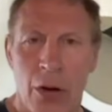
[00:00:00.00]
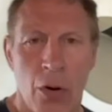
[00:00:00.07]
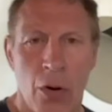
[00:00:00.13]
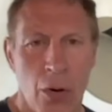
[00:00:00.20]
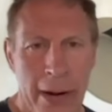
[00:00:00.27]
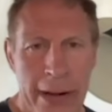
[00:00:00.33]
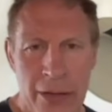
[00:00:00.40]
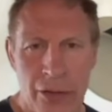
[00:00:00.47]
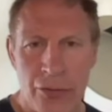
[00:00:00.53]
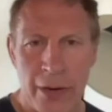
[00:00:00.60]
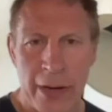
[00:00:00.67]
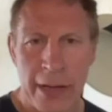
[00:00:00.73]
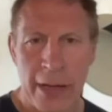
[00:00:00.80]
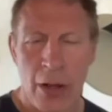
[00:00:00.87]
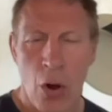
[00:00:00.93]
or
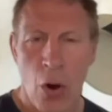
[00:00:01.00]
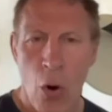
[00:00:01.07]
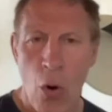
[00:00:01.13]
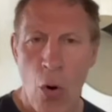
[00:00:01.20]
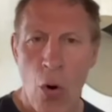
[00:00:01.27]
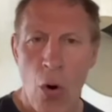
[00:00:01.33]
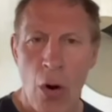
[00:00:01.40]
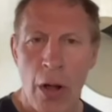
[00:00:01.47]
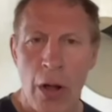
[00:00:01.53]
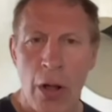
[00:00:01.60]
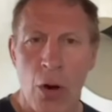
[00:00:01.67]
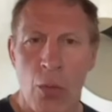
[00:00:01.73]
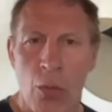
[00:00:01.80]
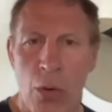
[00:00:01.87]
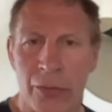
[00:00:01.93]
injury,
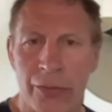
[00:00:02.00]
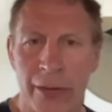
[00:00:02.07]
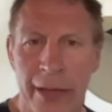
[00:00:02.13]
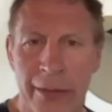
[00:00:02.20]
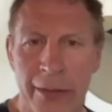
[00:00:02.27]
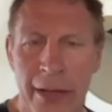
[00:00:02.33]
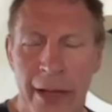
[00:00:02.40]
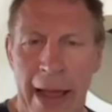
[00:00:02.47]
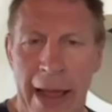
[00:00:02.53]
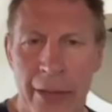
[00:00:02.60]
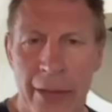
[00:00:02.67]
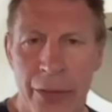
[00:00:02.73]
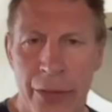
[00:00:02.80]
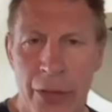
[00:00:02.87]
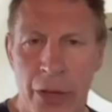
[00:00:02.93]
or was it
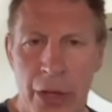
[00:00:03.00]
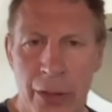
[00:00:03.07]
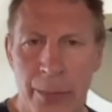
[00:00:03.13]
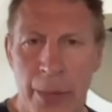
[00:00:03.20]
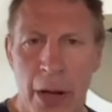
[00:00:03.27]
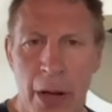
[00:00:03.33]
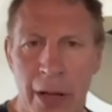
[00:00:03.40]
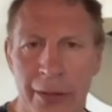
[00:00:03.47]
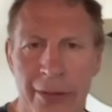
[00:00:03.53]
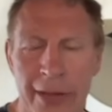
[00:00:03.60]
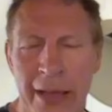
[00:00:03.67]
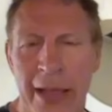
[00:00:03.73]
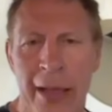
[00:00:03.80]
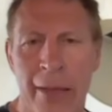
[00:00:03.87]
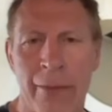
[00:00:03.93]
a
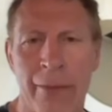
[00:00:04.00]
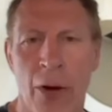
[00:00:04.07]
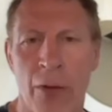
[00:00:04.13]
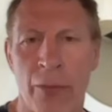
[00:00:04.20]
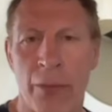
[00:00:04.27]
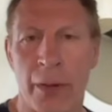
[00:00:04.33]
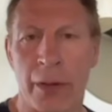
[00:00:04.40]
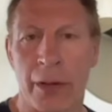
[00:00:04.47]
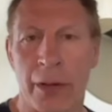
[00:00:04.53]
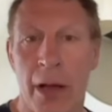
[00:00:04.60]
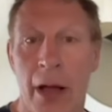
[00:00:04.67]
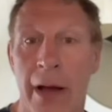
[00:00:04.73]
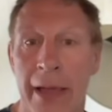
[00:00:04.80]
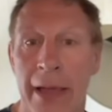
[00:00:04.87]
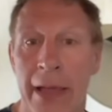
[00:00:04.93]
third-party involvement,
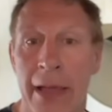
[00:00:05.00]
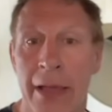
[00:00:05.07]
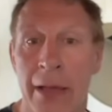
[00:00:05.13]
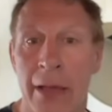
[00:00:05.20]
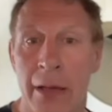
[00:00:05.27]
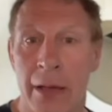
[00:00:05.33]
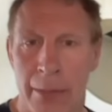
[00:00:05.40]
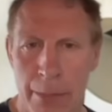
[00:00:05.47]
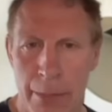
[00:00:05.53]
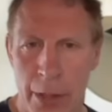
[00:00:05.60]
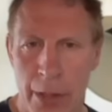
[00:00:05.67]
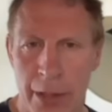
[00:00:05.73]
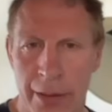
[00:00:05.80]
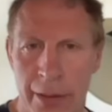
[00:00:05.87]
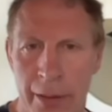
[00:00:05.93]
i.e.
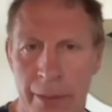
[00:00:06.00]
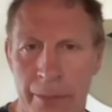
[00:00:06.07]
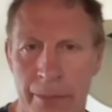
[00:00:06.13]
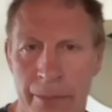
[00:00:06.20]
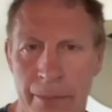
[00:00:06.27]
murder?